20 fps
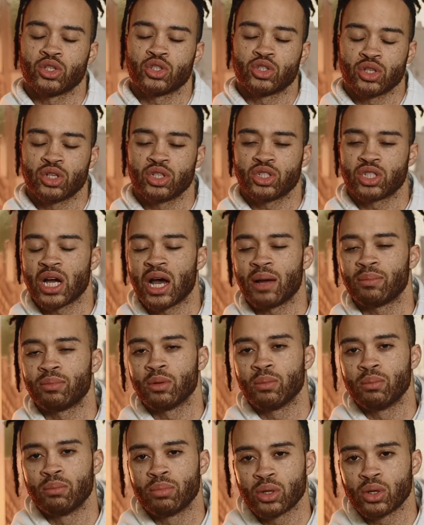It's your
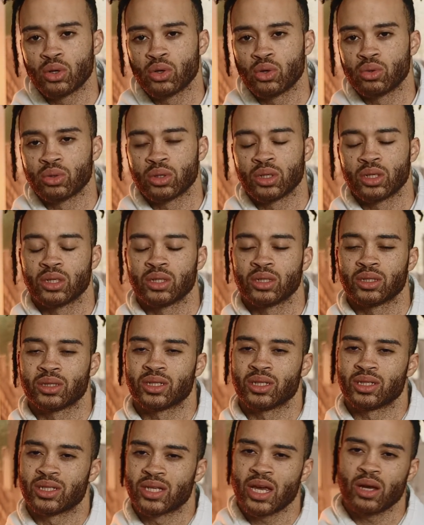job to build,
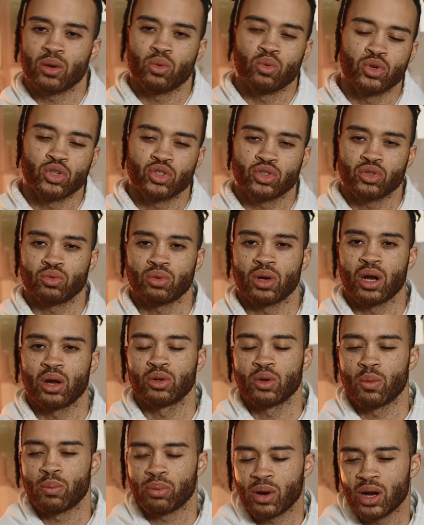to take what's
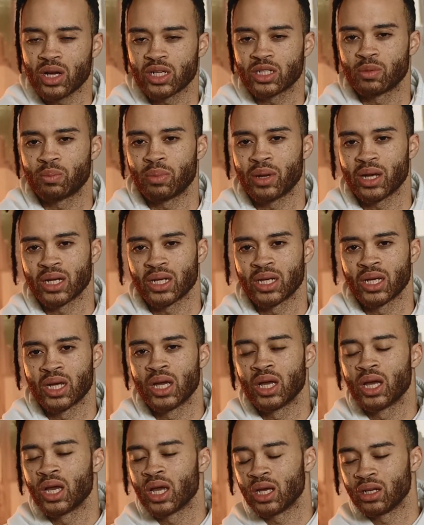around the prospect
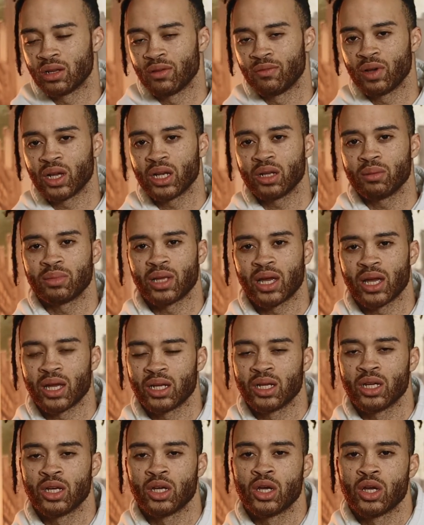and develop
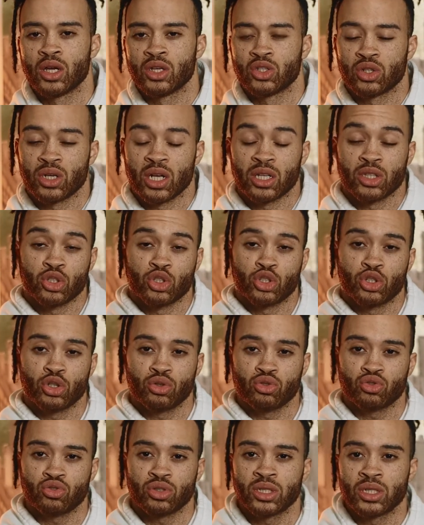that so that the
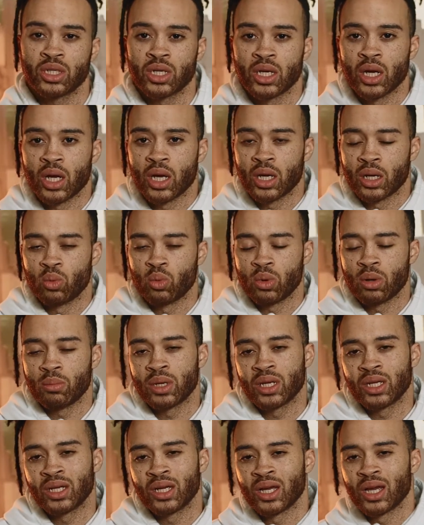children and the
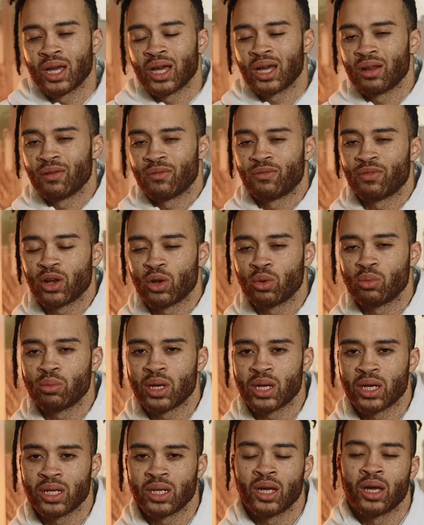women and the
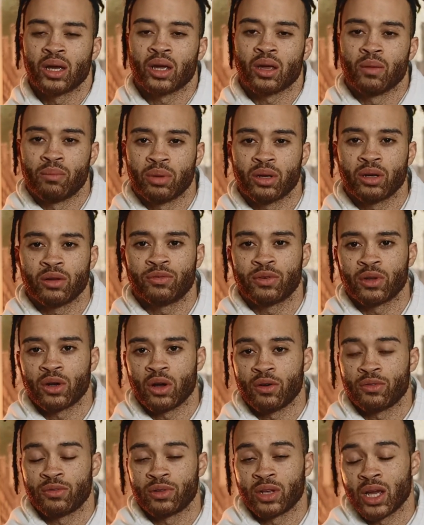fellow men can
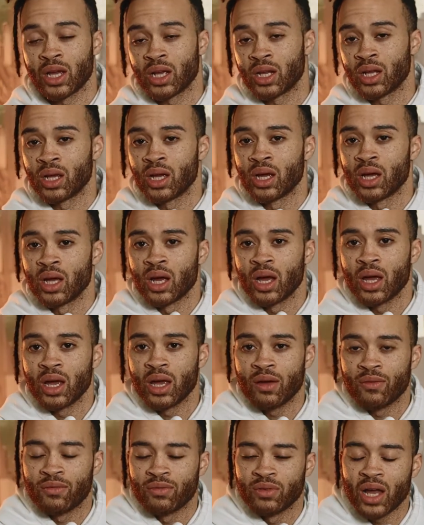benefit off of that.
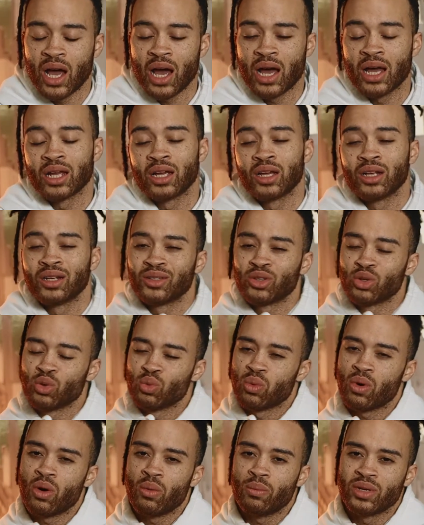If not,
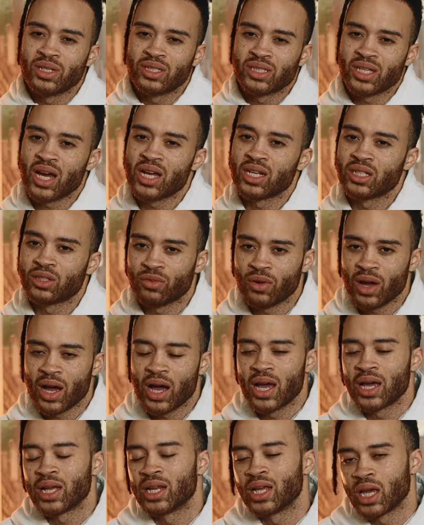you won't be
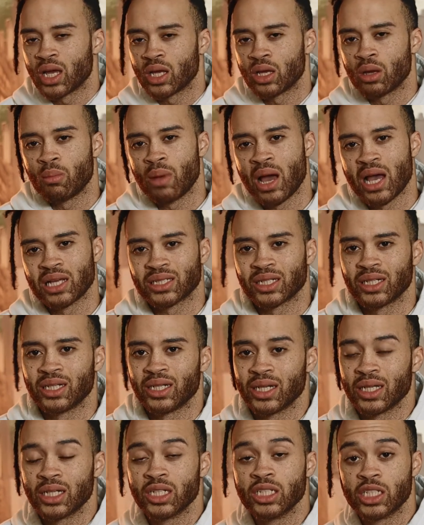satisfied in your
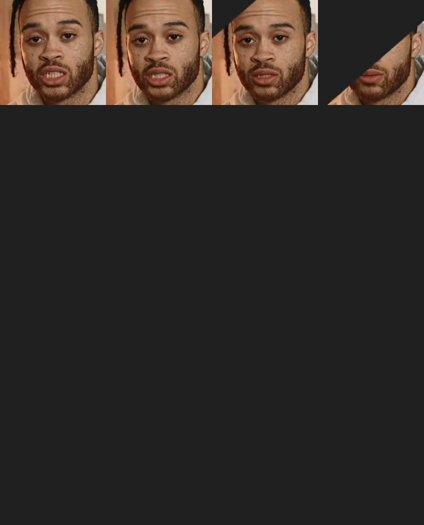masculine energy.